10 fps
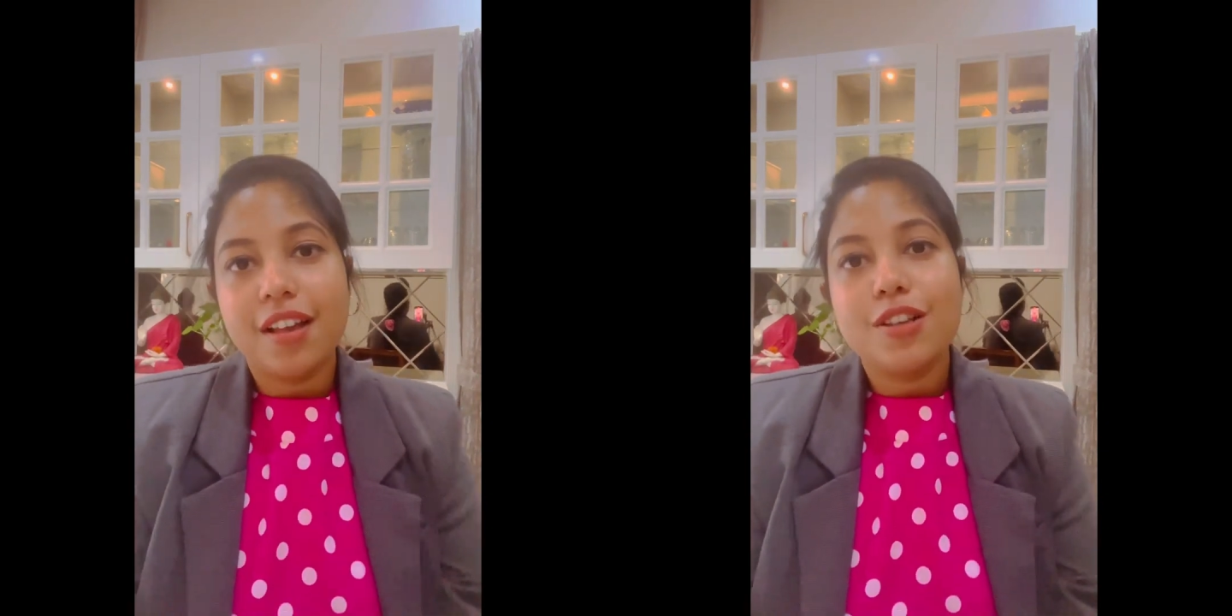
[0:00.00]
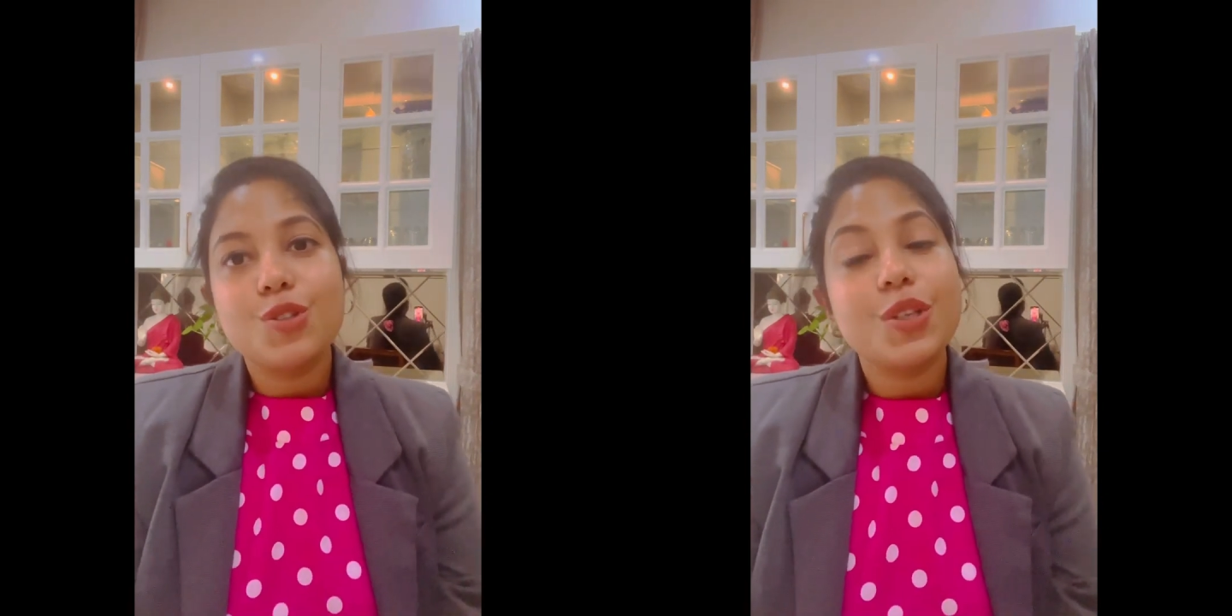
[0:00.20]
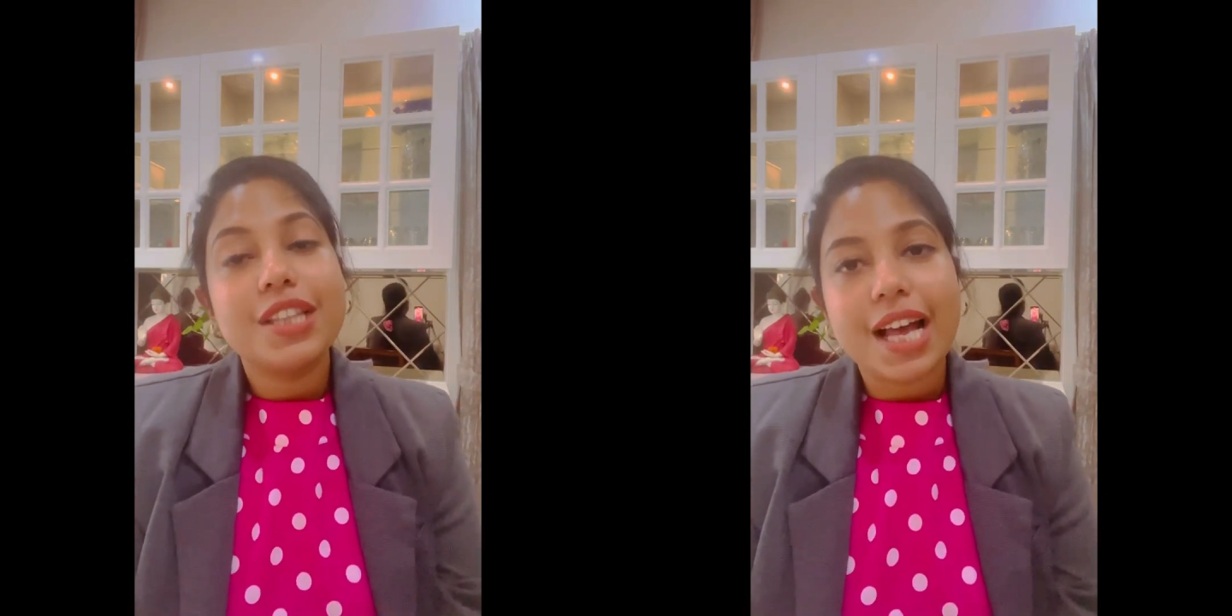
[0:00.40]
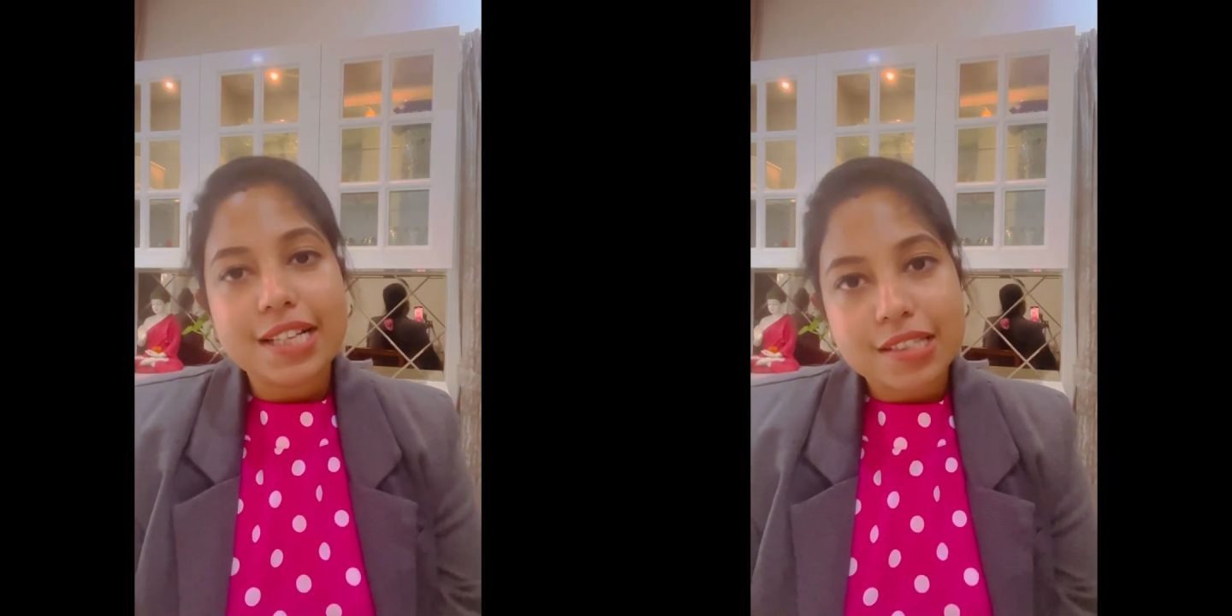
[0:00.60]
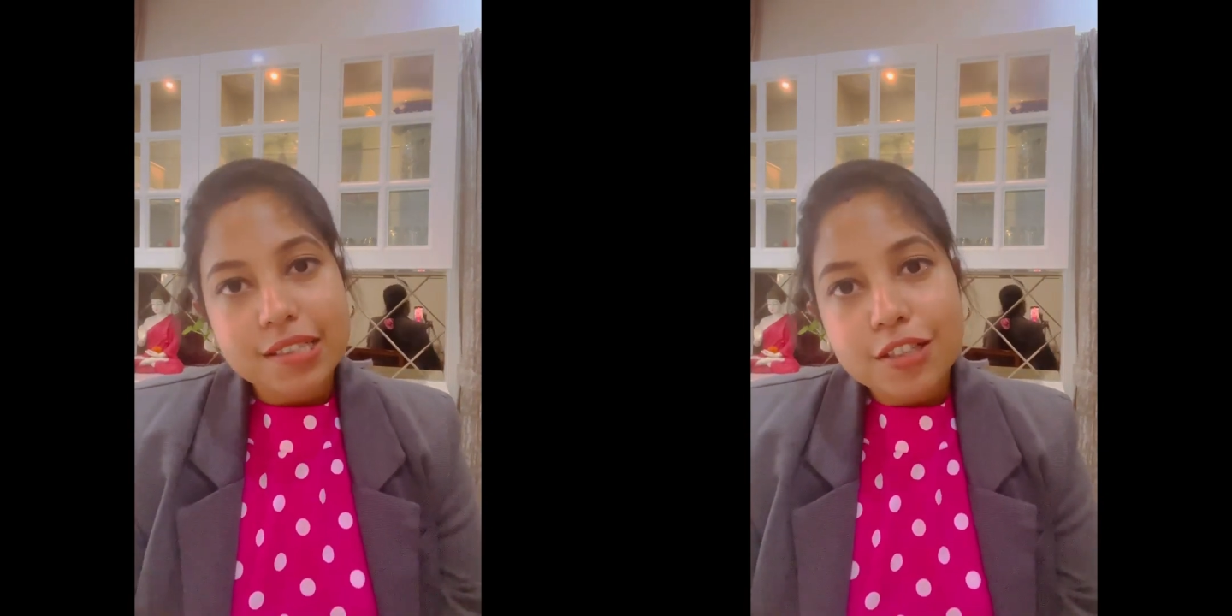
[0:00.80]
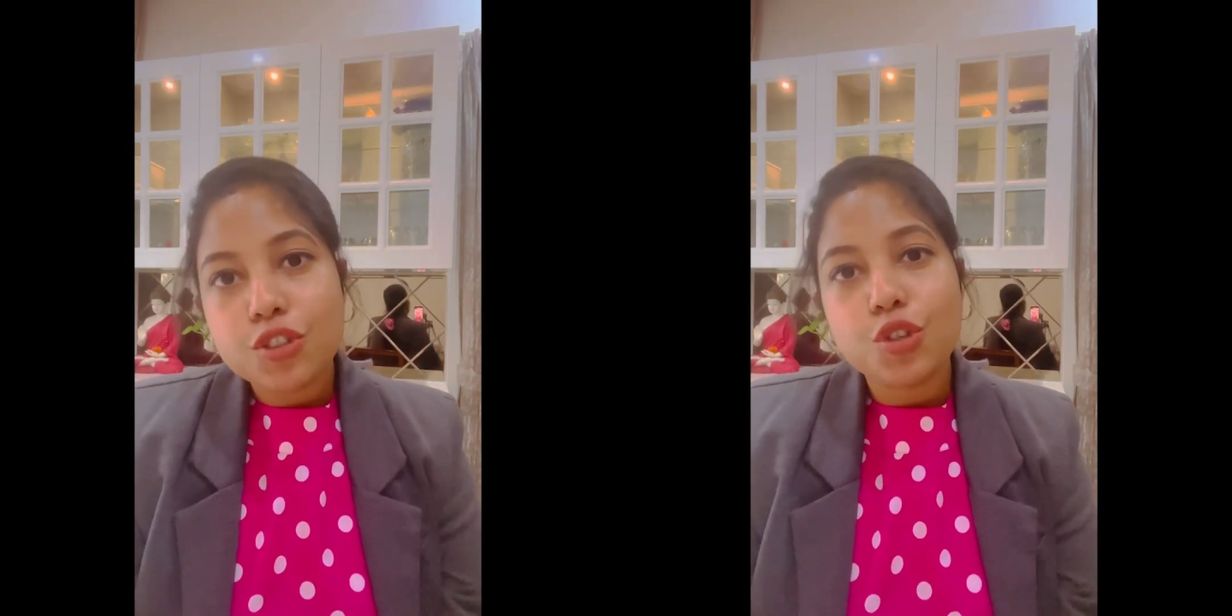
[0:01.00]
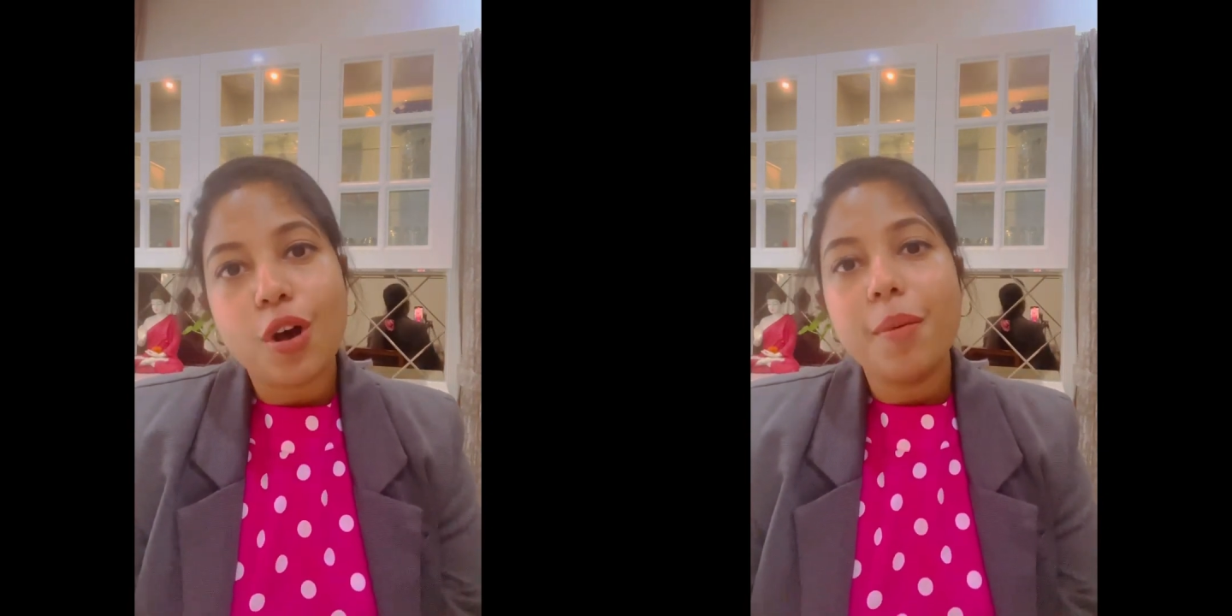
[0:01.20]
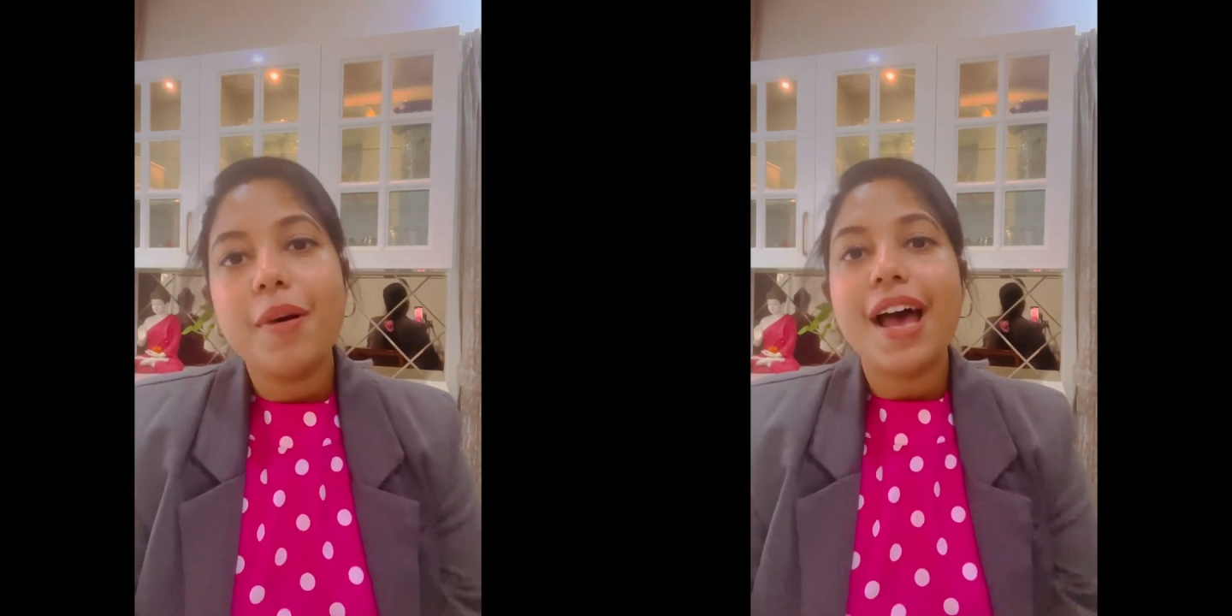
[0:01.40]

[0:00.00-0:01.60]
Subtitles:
So that's, this job